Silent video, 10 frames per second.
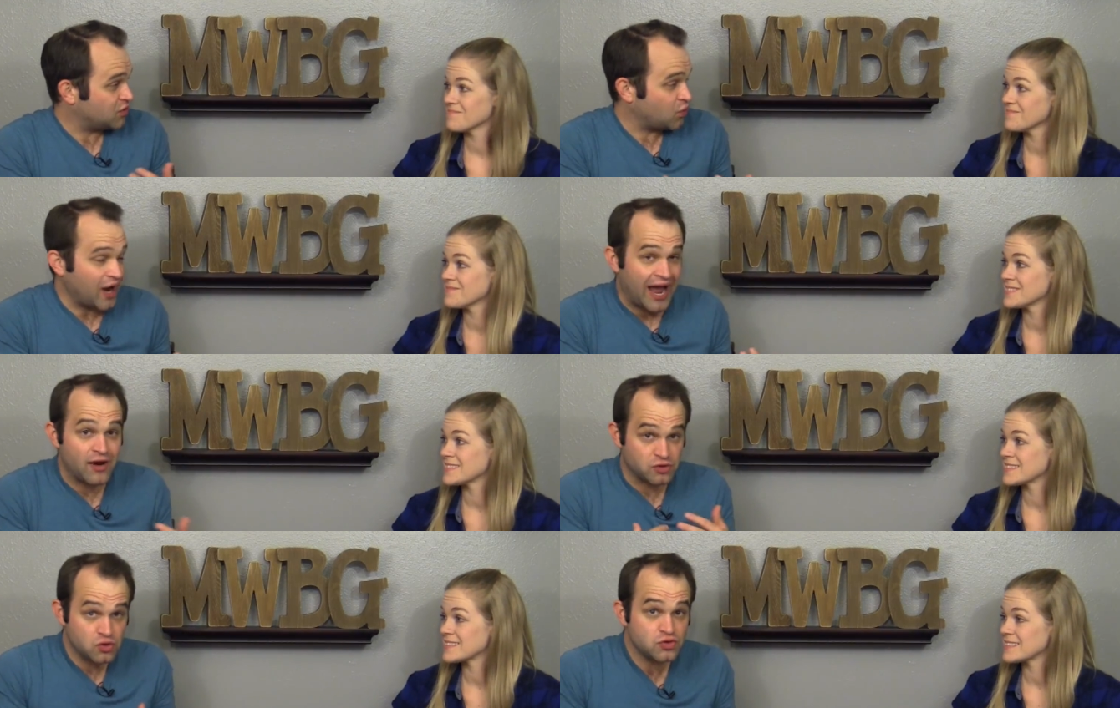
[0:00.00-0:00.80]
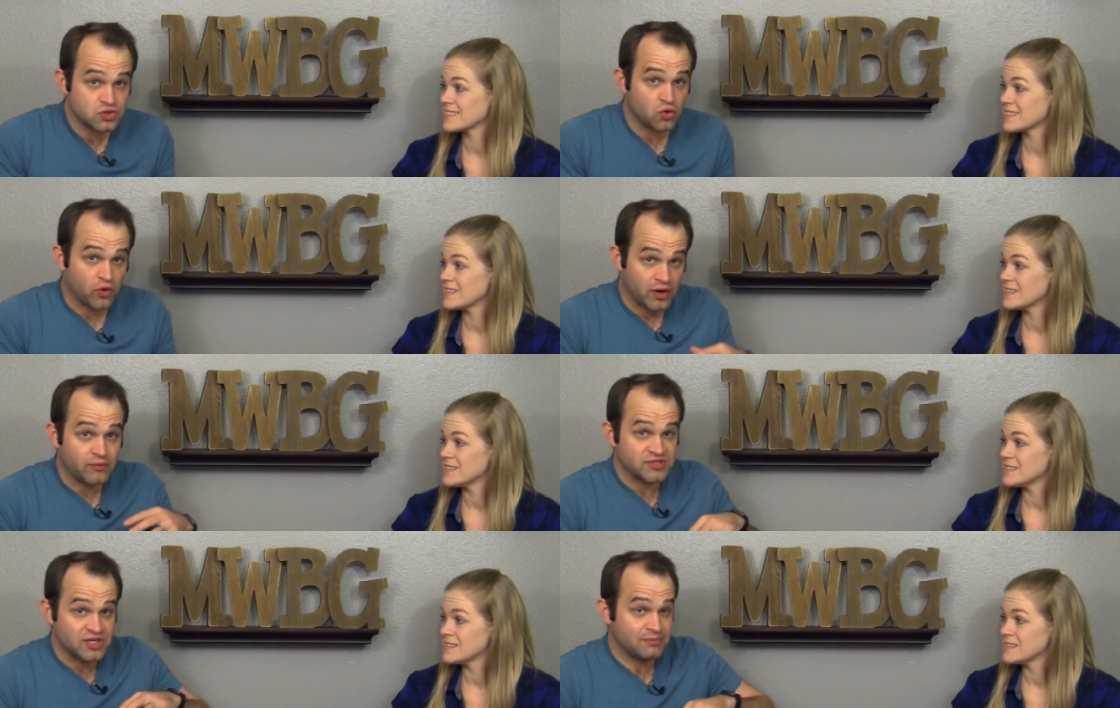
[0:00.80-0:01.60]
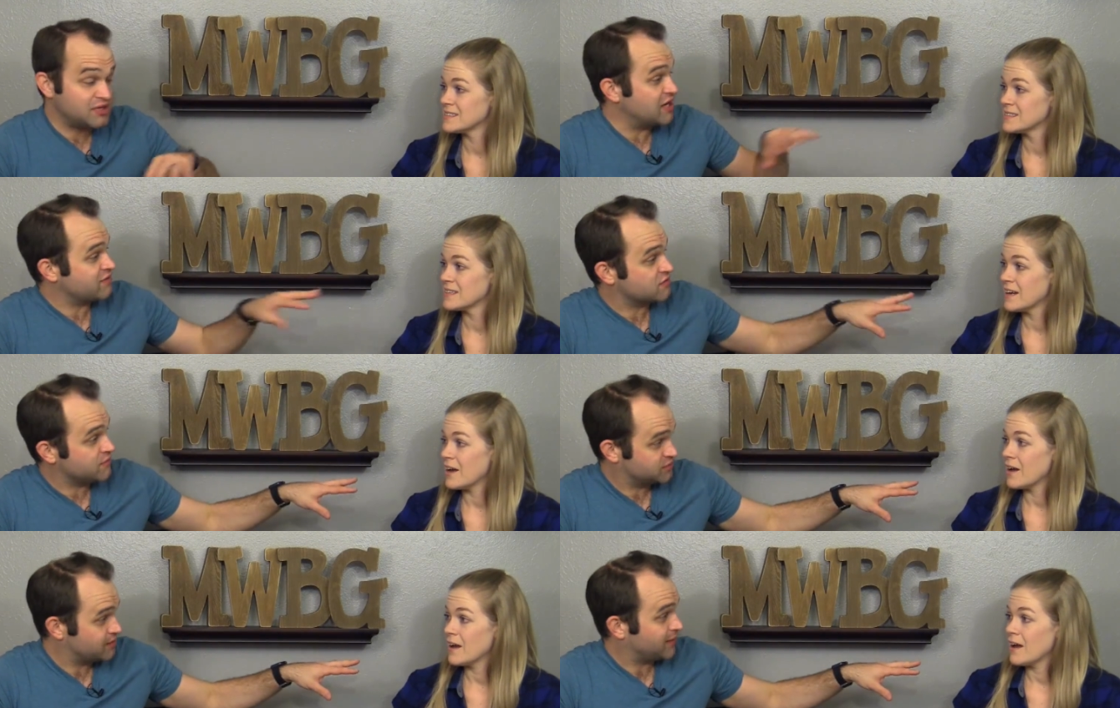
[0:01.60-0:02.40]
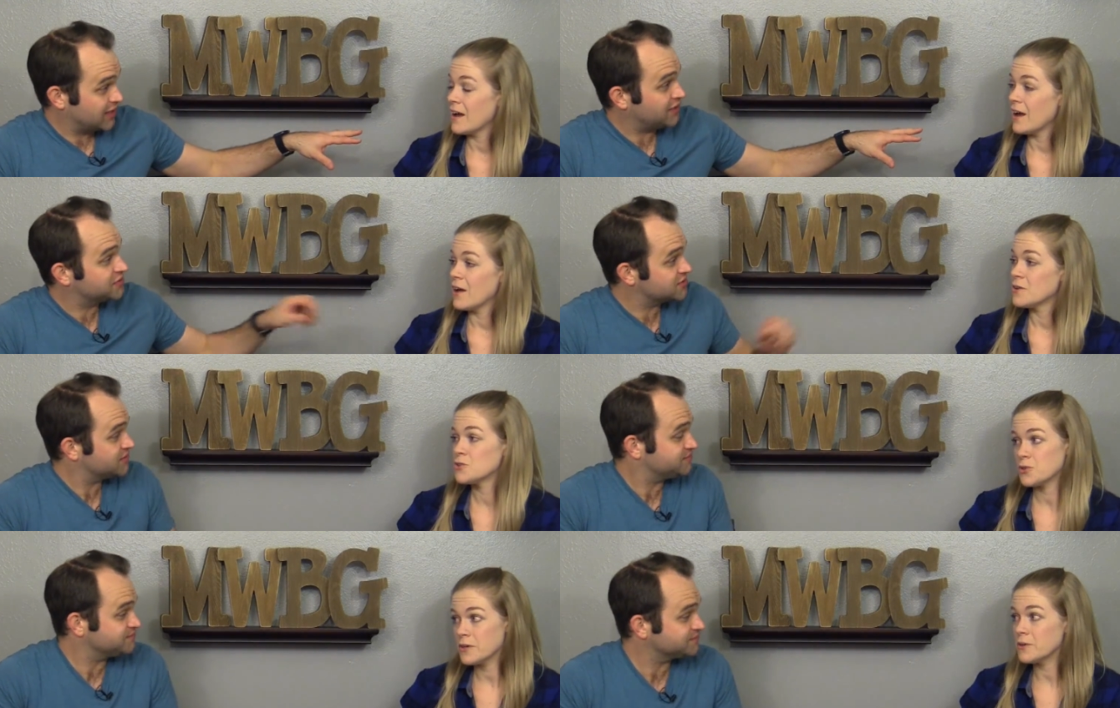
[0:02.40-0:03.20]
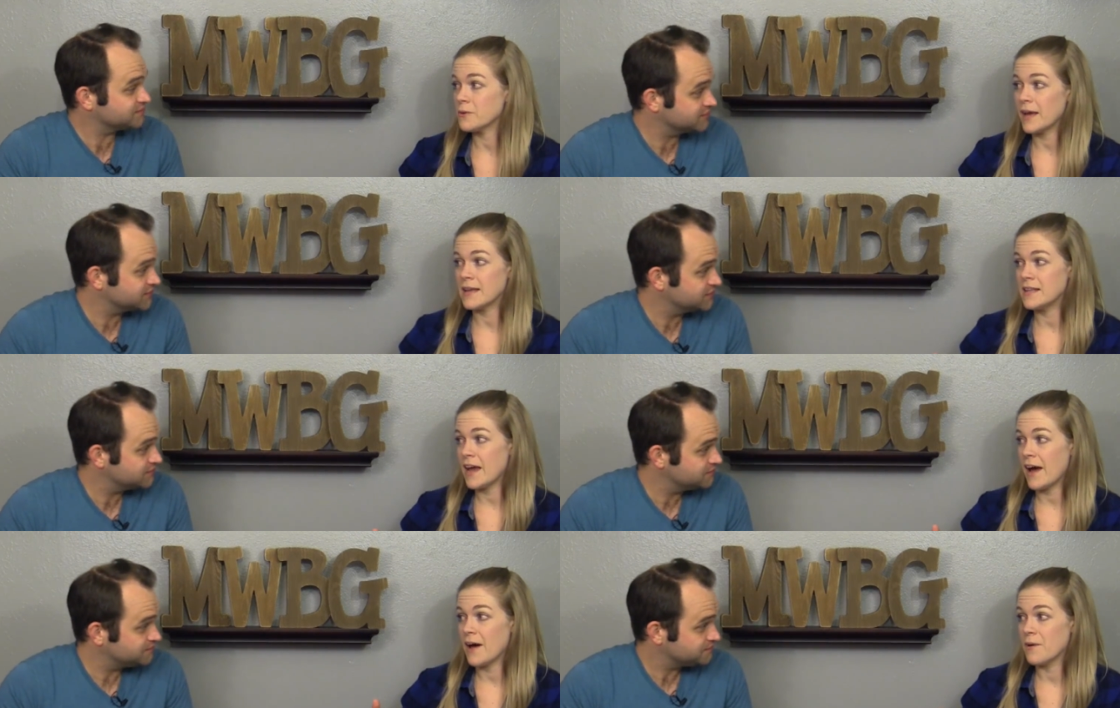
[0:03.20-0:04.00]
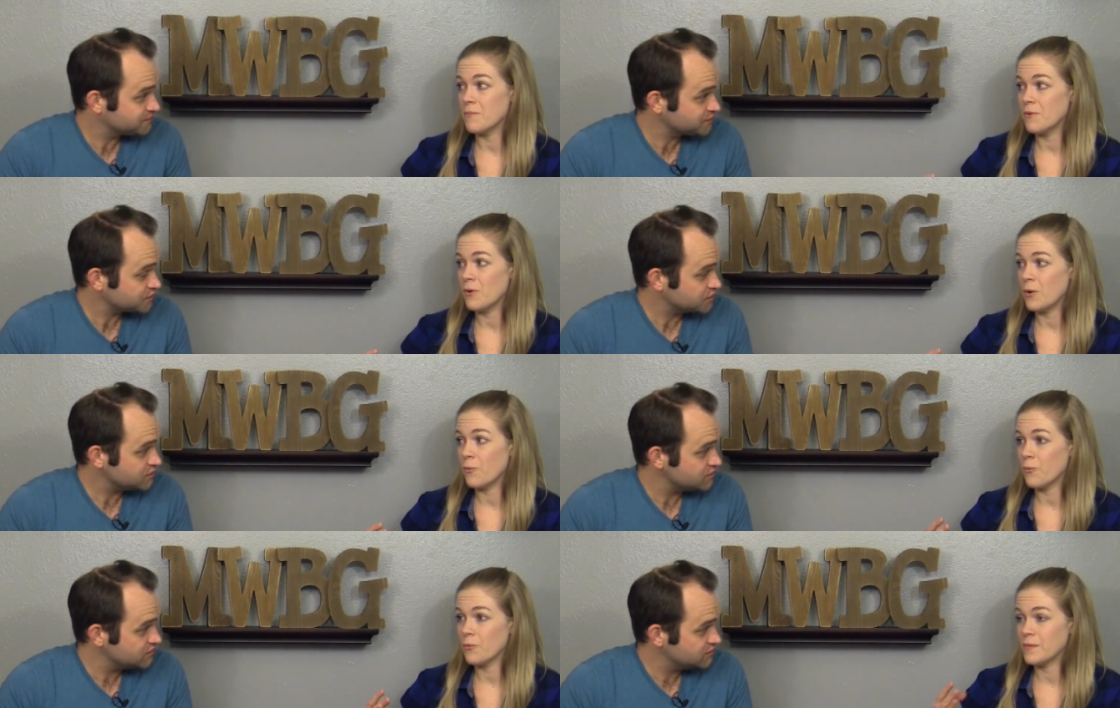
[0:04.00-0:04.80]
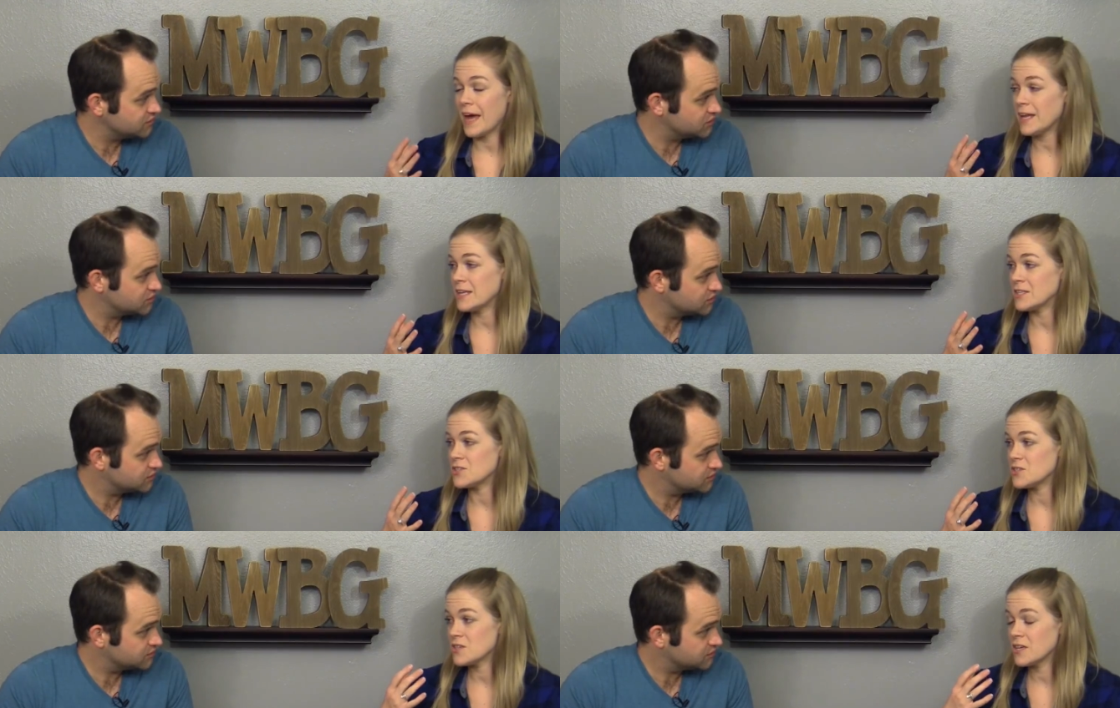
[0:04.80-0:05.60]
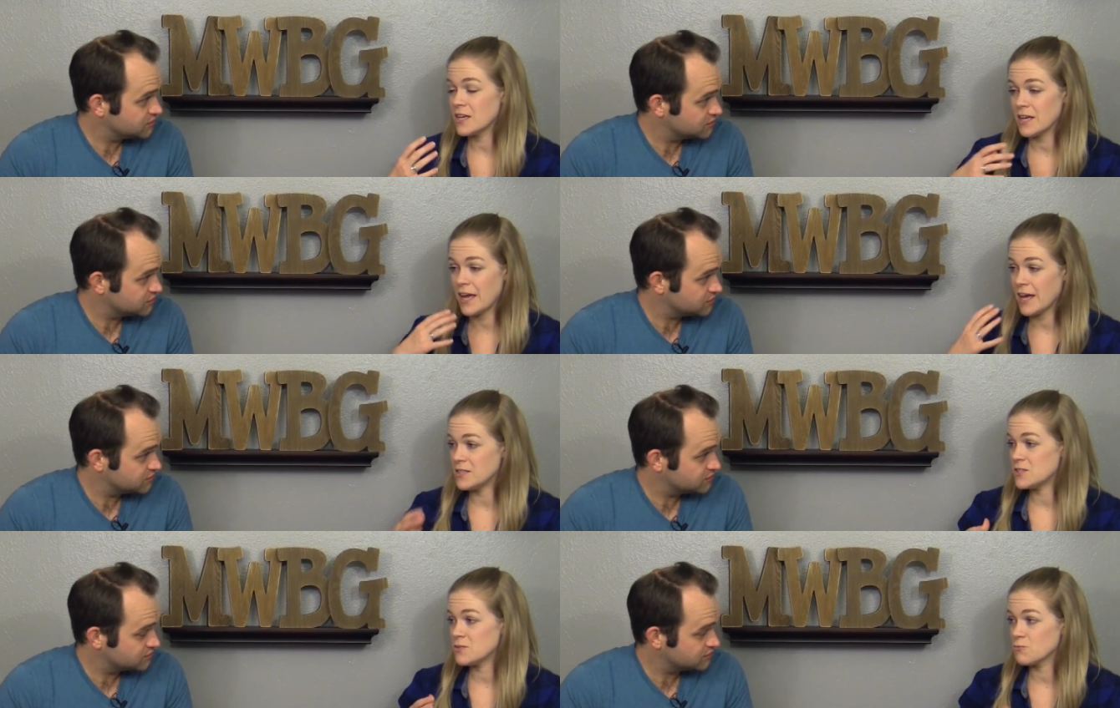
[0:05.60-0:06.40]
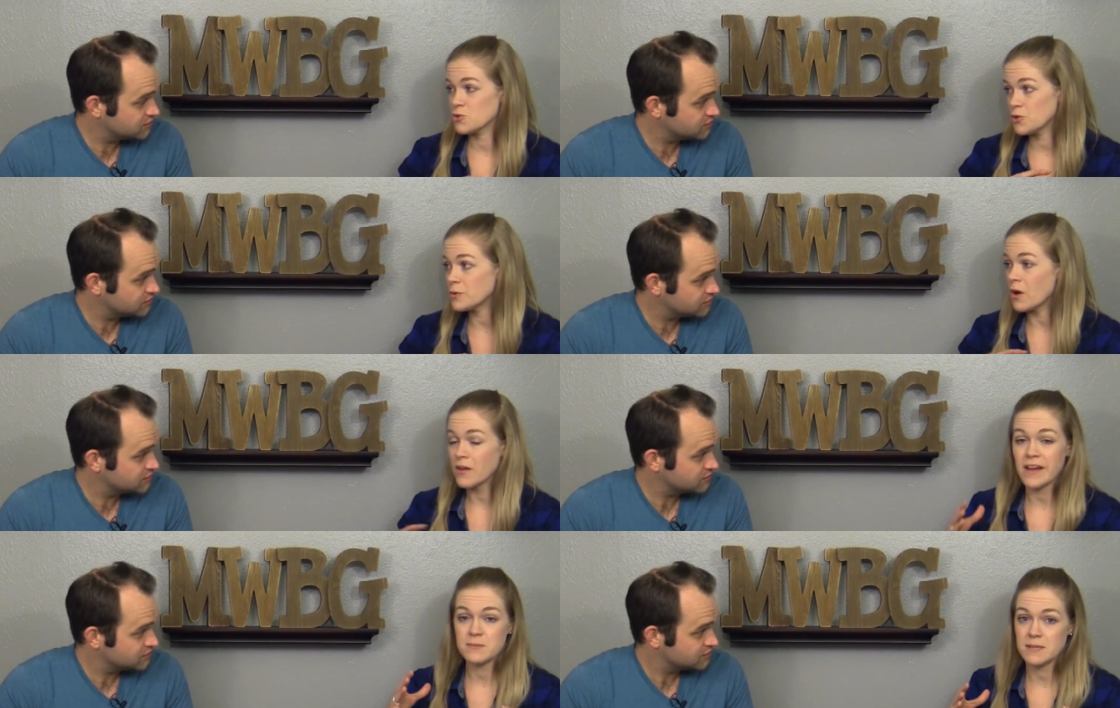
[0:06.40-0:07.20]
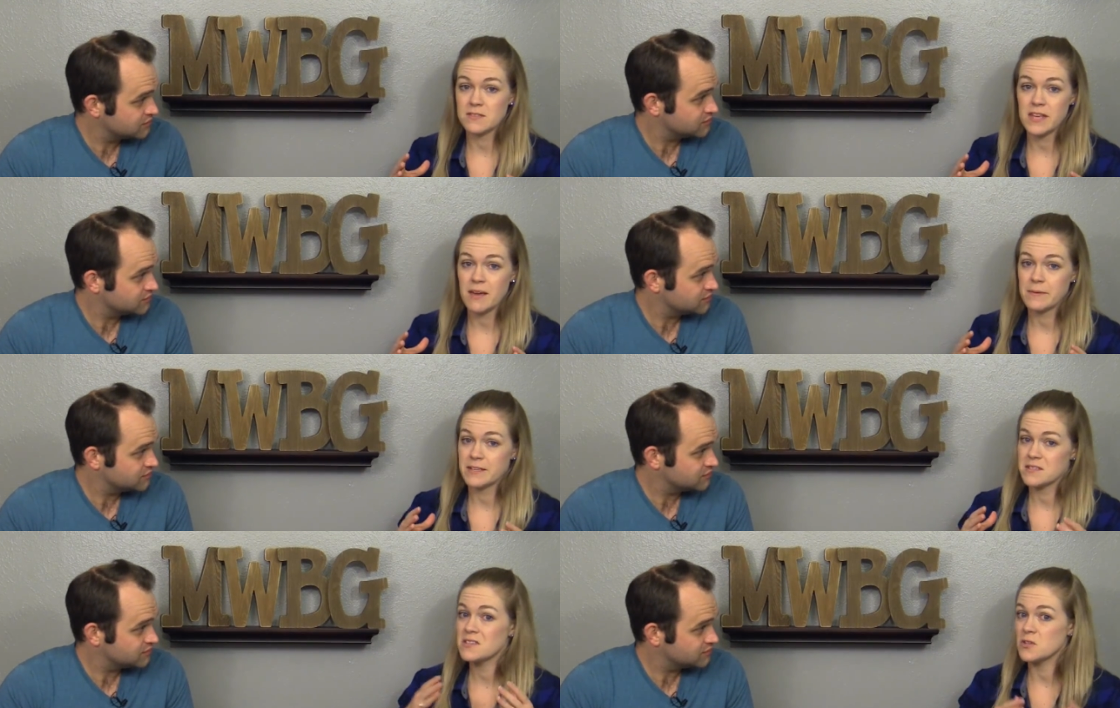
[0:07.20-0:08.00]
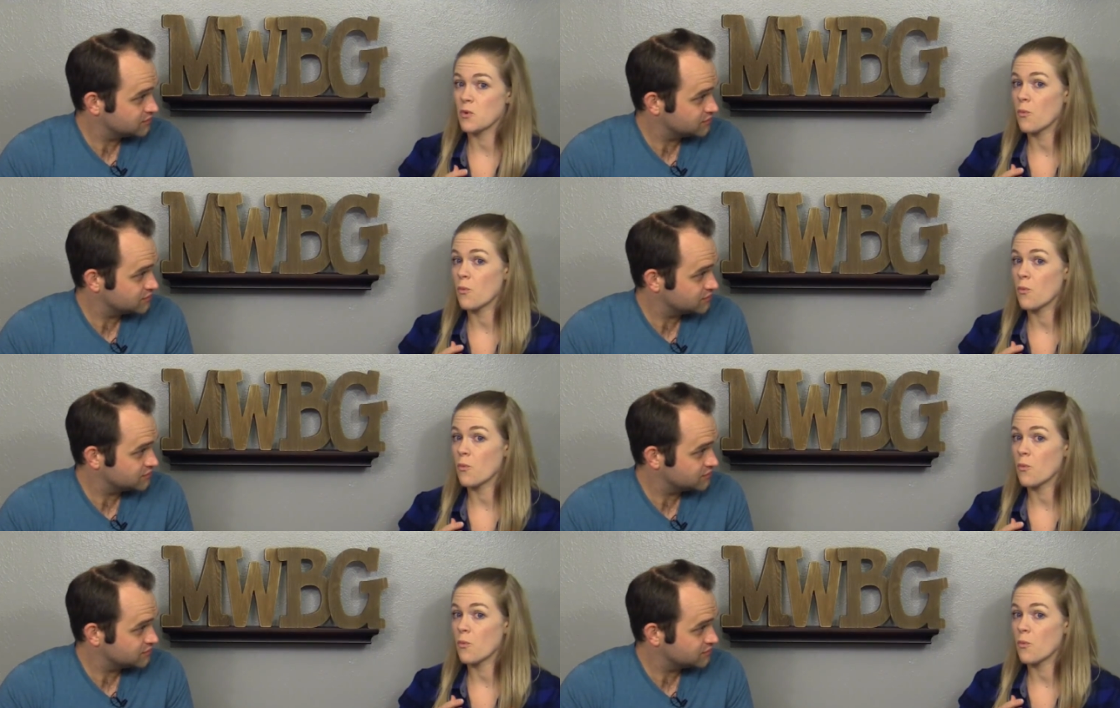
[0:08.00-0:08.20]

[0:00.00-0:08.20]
Speaker 1: you know how you score it was going to be different from somebody else
Speaker 2: true and um, that is it's true in all aspects of the game because this is a